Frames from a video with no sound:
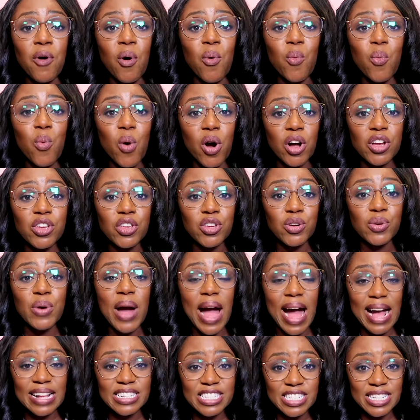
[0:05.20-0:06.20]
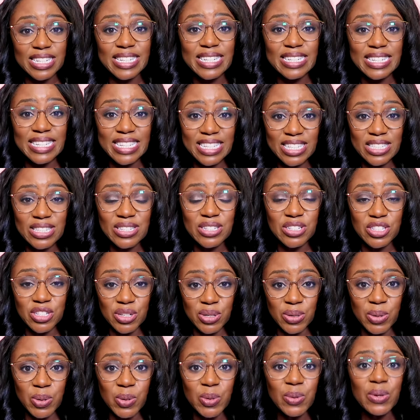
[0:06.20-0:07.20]
for what you actually need to
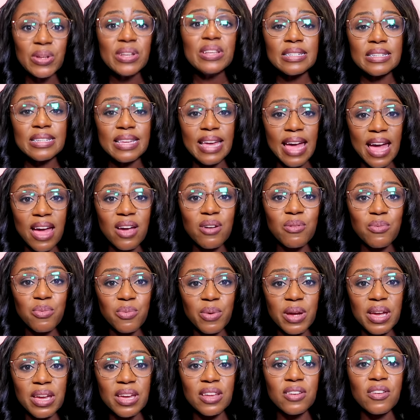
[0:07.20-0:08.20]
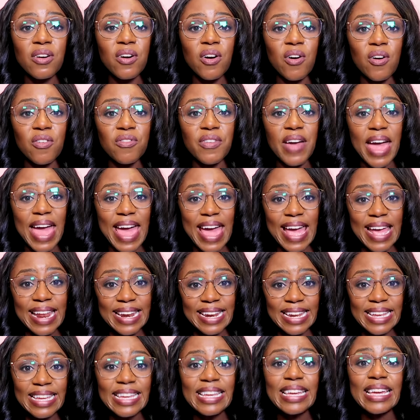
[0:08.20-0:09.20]
do to get rid of
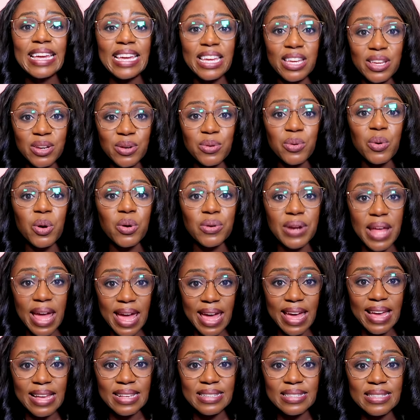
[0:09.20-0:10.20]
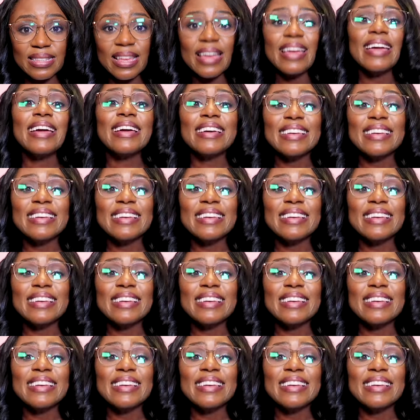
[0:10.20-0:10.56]
any ingrown hairs.